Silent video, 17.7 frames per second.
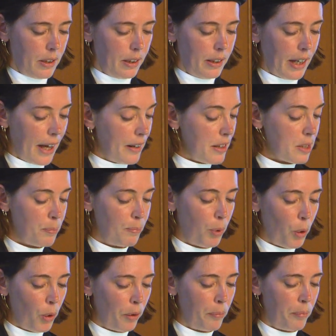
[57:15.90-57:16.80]
Can this
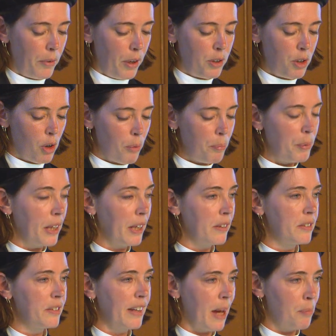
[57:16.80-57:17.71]
bold
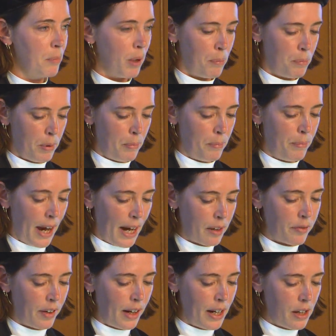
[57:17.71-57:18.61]
European step-up
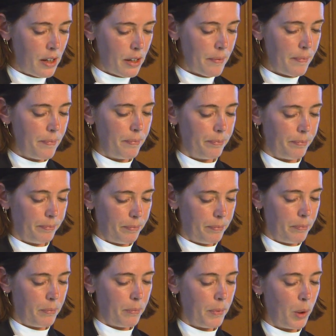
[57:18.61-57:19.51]
backfire?
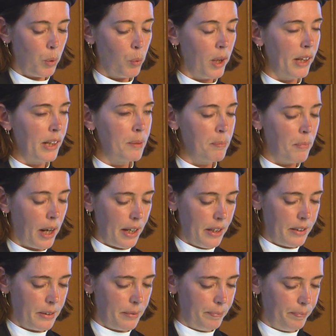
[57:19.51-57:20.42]
Well, it
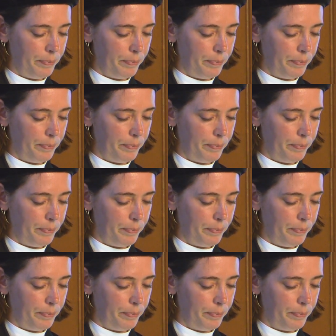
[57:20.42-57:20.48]
might.